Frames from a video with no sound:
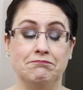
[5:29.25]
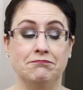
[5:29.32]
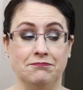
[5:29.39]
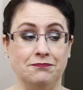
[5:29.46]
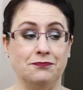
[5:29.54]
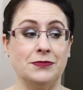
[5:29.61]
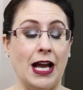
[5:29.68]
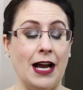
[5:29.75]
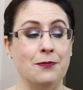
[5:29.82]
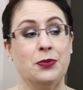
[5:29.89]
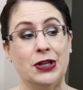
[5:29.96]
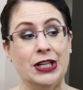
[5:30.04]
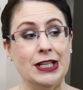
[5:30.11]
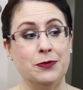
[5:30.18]
I'm
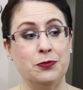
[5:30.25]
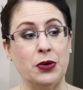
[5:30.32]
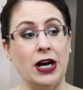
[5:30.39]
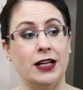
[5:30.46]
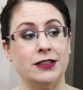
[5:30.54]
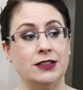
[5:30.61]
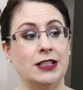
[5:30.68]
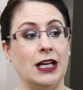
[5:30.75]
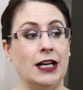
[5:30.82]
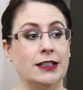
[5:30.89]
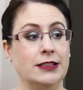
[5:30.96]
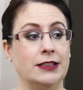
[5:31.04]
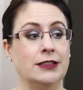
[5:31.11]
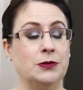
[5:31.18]
pretty impressed.
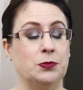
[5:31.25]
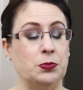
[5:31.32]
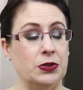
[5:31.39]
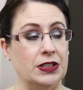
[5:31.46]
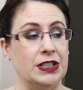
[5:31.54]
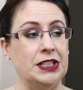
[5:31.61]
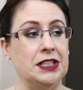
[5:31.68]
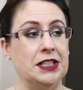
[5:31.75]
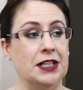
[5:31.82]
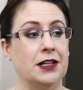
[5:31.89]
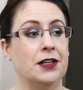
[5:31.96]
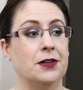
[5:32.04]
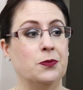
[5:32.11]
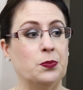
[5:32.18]
That is pretty
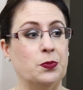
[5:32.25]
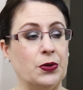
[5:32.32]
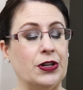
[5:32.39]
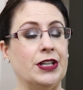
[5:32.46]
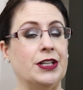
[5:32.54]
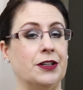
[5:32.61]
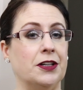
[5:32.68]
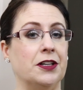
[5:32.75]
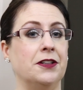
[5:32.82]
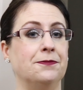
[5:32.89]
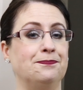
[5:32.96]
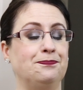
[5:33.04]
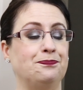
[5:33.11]
good.